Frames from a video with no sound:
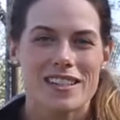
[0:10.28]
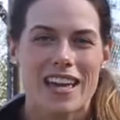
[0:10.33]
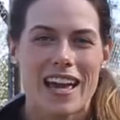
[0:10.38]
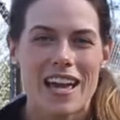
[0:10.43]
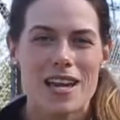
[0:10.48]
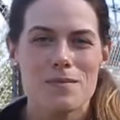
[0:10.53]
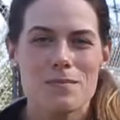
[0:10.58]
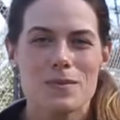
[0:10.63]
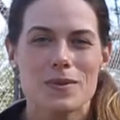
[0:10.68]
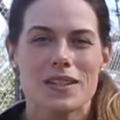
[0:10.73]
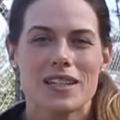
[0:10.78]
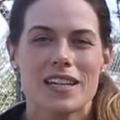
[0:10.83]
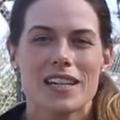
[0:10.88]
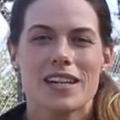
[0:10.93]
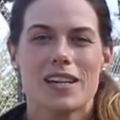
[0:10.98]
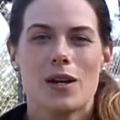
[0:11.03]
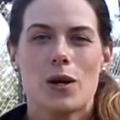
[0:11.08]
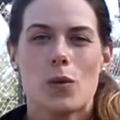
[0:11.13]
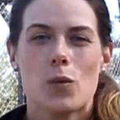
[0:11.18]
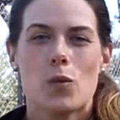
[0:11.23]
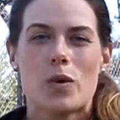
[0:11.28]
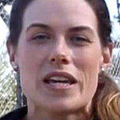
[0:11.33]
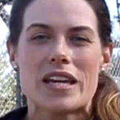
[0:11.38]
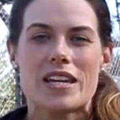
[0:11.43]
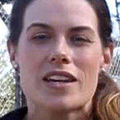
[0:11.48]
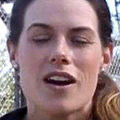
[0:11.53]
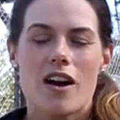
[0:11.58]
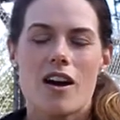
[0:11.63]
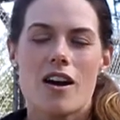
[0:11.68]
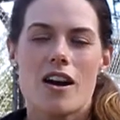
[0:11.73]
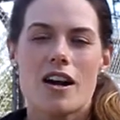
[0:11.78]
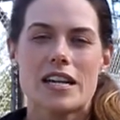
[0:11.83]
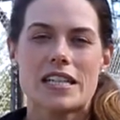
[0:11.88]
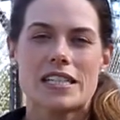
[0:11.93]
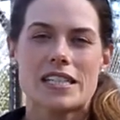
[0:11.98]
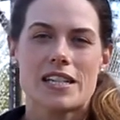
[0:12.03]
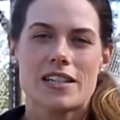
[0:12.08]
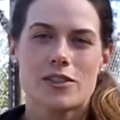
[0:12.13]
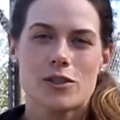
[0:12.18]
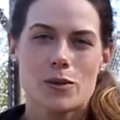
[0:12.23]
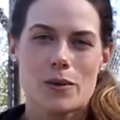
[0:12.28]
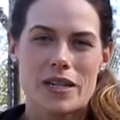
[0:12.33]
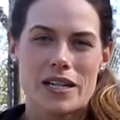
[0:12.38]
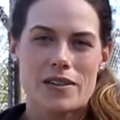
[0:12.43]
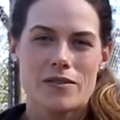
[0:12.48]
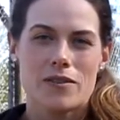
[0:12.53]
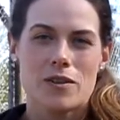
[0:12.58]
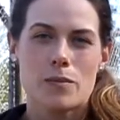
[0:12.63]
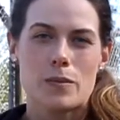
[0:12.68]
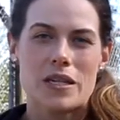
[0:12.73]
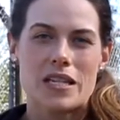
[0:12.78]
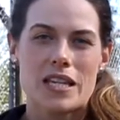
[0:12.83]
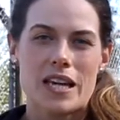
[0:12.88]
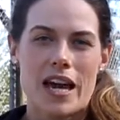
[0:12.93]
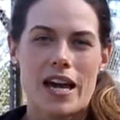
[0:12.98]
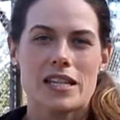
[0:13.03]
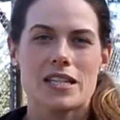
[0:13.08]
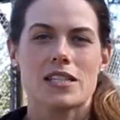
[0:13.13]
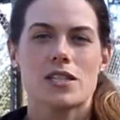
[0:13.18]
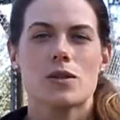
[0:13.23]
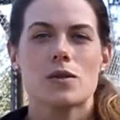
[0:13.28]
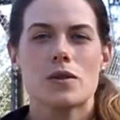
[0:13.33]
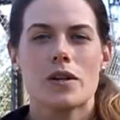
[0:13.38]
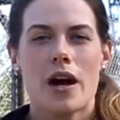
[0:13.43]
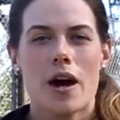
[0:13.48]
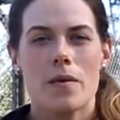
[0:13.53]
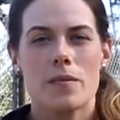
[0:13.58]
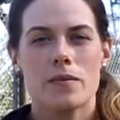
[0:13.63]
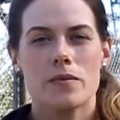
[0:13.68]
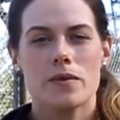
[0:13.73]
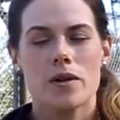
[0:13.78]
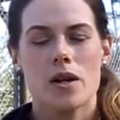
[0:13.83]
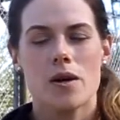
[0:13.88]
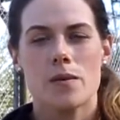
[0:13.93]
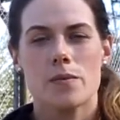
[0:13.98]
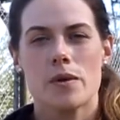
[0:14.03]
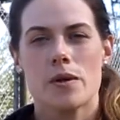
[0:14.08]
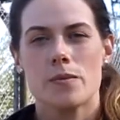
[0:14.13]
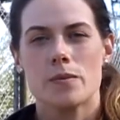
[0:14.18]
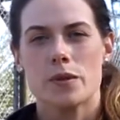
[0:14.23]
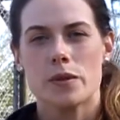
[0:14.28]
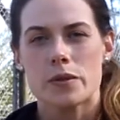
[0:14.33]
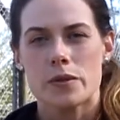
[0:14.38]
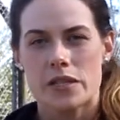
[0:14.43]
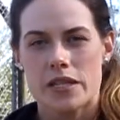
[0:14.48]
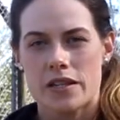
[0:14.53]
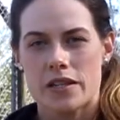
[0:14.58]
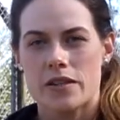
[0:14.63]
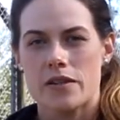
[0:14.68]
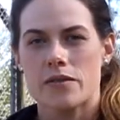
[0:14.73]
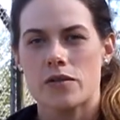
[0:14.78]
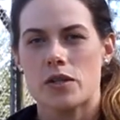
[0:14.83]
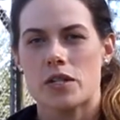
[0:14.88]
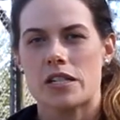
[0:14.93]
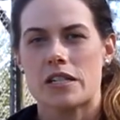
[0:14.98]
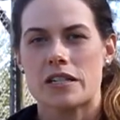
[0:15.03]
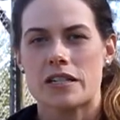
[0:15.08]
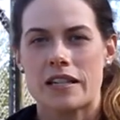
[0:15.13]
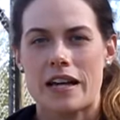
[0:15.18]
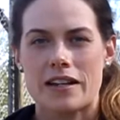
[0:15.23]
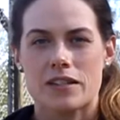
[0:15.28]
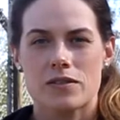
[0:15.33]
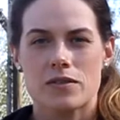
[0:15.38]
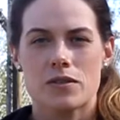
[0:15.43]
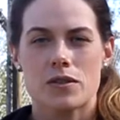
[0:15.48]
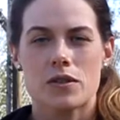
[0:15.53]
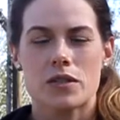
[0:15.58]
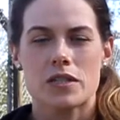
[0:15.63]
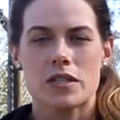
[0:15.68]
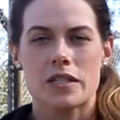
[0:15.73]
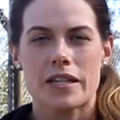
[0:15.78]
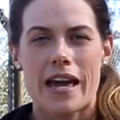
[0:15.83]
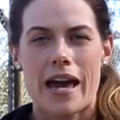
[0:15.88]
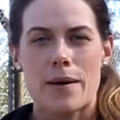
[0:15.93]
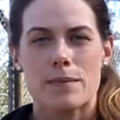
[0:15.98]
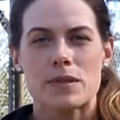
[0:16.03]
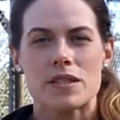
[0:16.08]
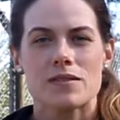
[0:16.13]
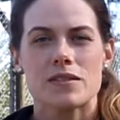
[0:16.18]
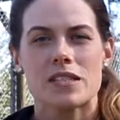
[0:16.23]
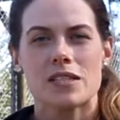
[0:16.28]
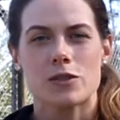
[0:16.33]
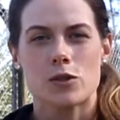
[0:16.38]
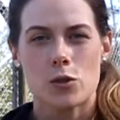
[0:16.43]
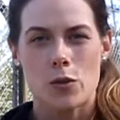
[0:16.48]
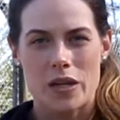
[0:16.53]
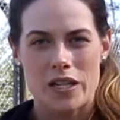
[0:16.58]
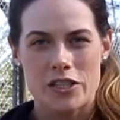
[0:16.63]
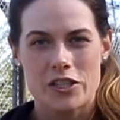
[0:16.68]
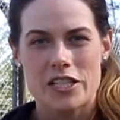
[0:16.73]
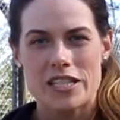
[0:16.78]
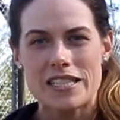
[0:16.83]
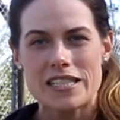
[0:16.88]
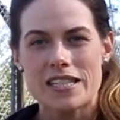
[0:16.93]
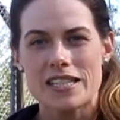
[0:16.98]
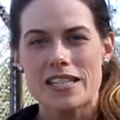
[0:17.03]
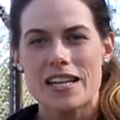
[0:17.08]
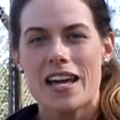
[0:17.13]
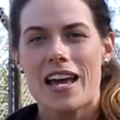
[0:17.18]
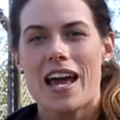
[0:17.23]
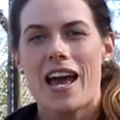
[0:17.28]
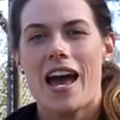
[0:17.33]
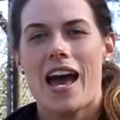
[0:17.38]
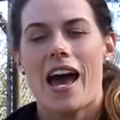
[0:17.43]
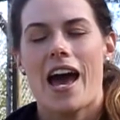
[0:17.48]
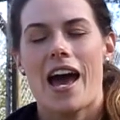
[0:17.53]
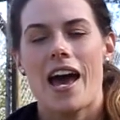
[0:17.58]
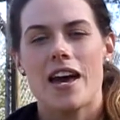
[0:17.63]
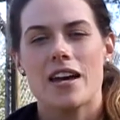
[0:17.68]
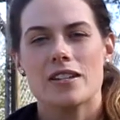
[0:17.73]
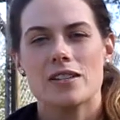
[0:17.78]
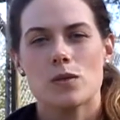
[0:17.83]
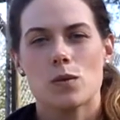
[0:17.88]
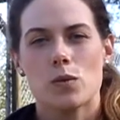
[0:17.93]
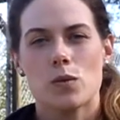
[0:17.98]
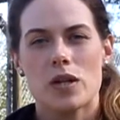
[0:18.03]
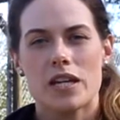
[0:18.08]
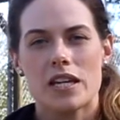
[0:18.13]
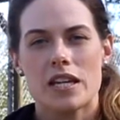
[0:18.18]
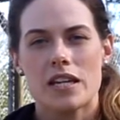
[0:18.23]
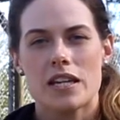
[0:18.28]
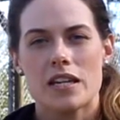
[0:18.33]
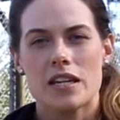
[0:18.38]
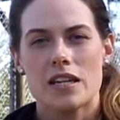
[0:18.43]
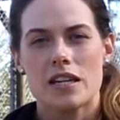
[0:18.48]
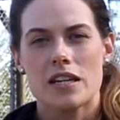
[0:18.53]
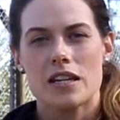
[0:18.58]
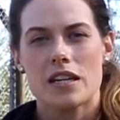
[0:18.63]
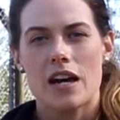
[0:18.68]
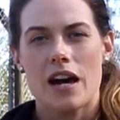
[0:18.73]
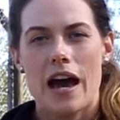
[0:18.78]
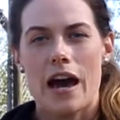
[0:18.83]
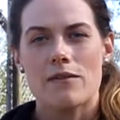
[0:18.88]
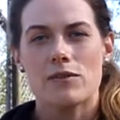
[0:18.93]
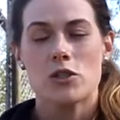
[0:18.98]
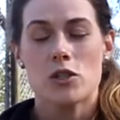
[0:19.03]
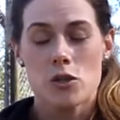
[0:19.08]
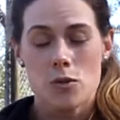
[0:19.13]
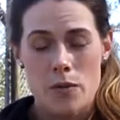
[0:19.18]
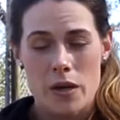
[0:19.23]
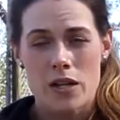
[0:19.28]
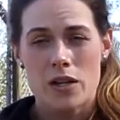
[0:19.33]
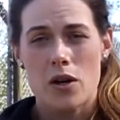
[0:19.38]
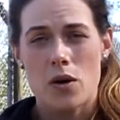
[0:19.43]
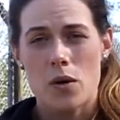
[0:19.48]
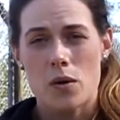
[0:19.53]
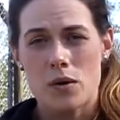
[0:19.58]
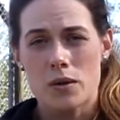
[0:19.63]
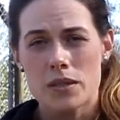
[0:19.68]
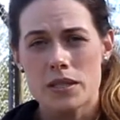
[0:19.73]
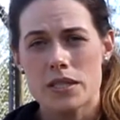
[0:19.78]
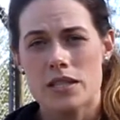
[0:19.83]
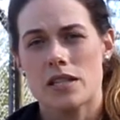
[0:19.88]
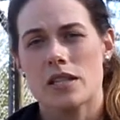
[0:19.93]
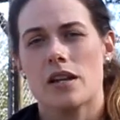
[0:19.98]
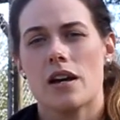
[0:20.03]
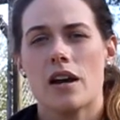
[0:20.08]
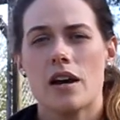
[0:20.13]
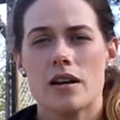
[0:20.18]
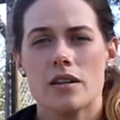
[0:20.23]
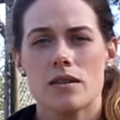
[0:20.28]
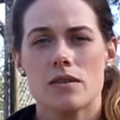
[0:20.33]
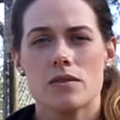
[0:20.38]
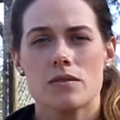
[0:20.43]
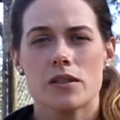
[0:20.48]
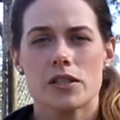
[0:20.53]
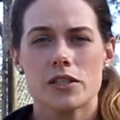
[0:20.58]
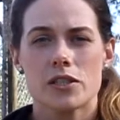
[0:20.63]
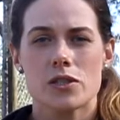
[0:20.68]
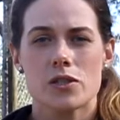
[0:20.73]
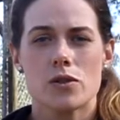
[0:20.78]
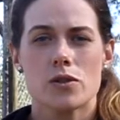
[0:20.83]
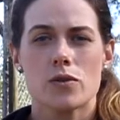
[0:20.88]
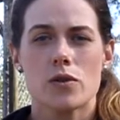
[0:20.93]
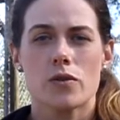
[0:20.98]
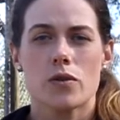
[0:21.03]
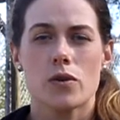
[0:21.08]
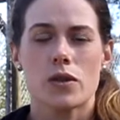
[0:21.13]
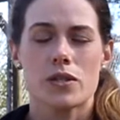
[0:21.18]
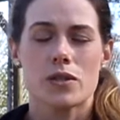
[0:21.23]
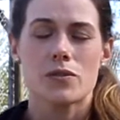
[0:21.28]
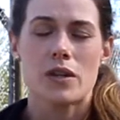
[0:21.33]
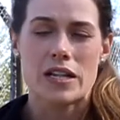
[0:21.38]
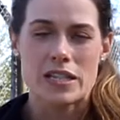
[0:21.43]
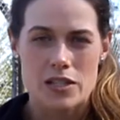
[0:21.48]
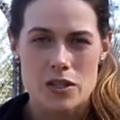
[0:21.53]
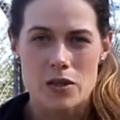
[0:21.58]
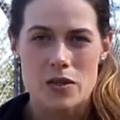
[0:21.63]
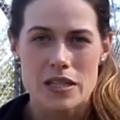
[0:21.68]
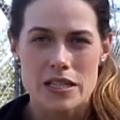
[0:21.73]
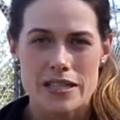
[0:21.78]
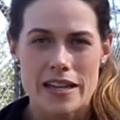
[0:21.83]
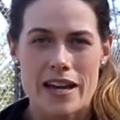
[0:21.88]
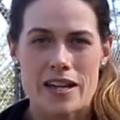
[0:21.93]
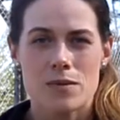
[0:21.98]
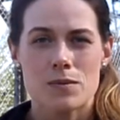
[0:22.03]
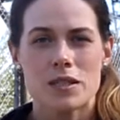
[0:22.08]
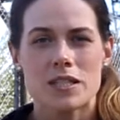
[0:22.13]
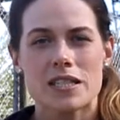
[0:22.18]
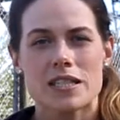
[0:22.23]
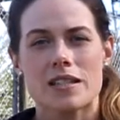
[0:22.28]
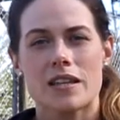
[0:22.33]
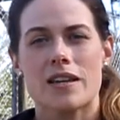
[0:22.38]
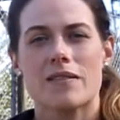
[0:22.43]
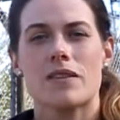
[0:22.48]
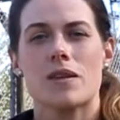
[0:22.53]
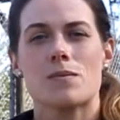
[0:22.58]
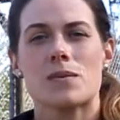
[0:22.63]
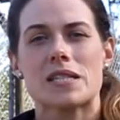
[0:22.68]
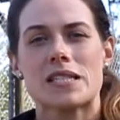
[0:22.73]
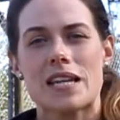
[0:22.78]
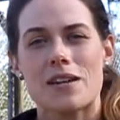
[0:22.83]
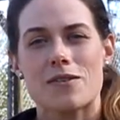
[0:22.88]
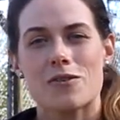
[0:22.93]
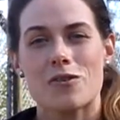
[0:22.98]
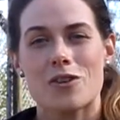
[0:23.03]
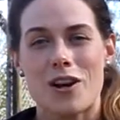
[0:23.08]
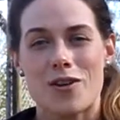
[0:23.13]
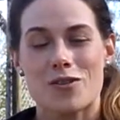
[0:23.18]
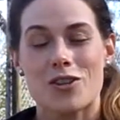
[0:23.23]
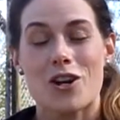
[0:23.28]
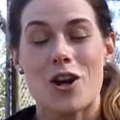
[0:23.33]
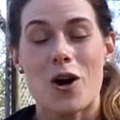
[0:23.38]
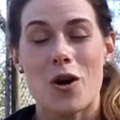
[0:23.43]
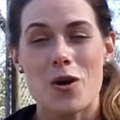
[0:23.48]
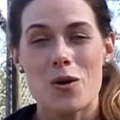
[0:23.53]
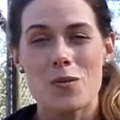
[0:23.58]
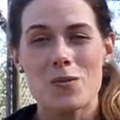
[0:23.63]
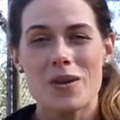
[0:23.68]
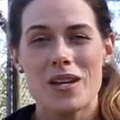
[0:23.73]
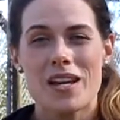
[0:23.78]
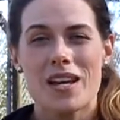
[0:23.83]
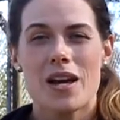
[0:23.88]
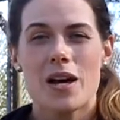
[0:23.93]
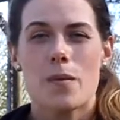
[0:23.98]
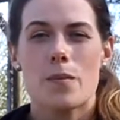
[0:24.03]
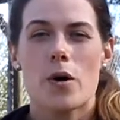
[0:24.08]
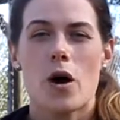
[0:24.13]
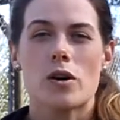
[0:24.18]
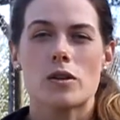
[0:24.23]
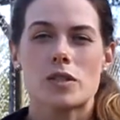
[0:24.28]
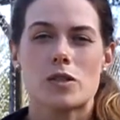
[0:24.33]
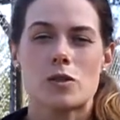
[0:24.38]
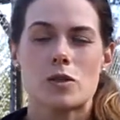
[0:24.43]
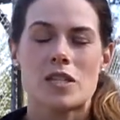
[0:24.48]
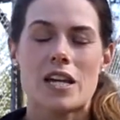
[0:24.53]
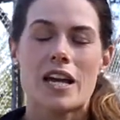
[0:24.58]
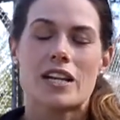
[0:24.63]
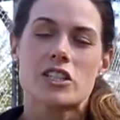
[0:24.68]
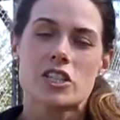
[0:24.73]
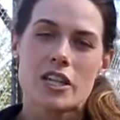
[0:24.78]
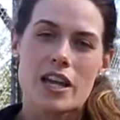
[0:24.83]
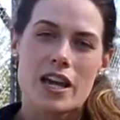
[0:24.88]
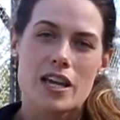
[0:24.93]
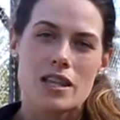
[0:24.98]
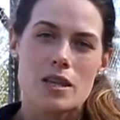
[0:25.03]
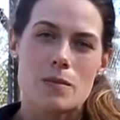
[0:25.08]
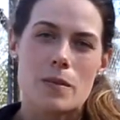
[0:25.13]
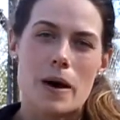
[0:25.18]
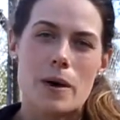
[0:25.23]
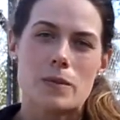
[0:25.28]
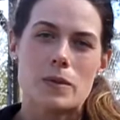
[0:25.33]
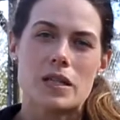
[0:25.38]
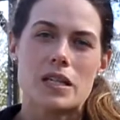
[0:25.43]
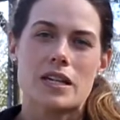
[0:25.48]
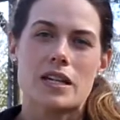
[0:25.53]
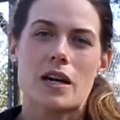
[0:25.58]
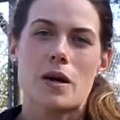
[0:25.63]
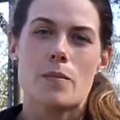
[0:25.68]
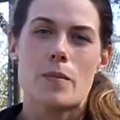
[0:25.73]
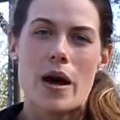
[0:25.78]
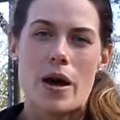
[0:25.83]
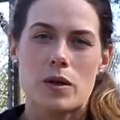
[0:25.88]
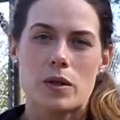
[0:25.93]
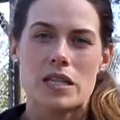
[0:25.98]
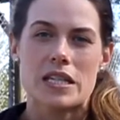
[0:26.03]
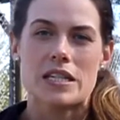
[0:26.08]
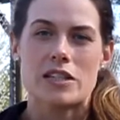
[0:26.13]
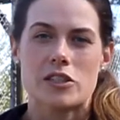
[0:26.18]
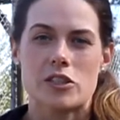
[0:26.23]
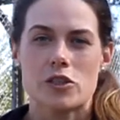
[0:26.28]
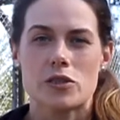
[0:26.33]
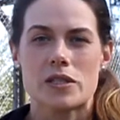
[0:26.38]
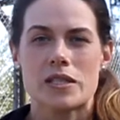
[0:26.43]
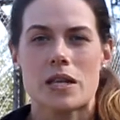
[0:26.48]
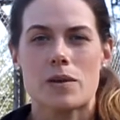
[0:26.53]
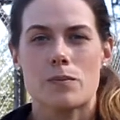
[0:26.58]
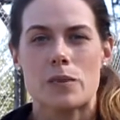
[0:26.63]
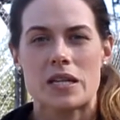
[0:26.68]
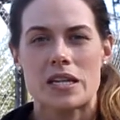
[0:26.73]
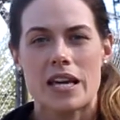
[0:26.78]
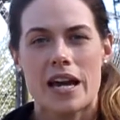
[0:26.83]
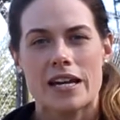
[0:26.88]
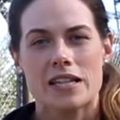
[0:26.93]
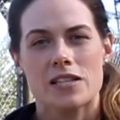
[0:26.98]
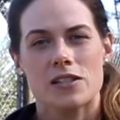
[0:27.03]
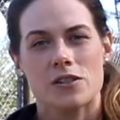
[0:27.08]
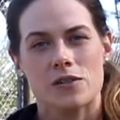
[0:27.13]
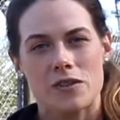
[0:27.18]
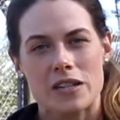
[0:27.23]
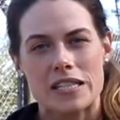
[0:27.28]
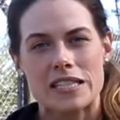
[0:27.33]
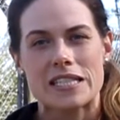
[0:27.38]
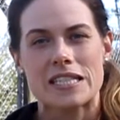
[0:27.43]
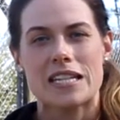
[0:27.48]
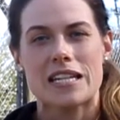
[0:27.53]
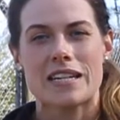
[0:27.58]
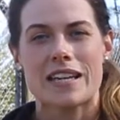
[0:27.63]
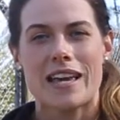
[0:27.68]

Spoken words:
Cape. We are a sanctuary for big cats who come from abusive or neglectful captive situations. And we have two main goals. The first to, of course, rescue these animals and give them a safe forever home, but also to educate the public about the issues that big cats are facing in